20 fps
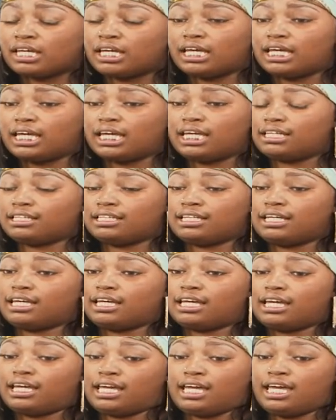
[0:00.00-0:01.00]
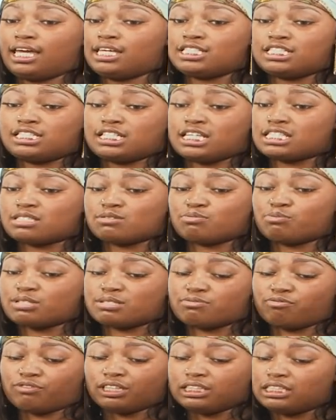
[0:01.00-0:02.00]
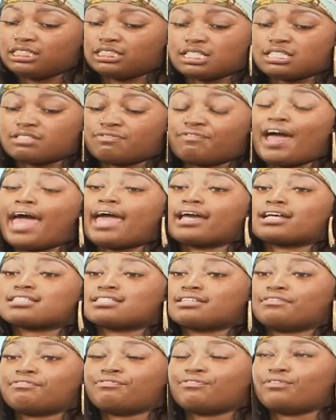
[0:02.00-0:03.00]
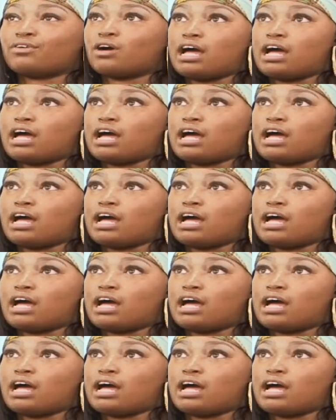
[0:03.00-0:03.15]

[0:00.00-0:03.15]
it just was really just facts of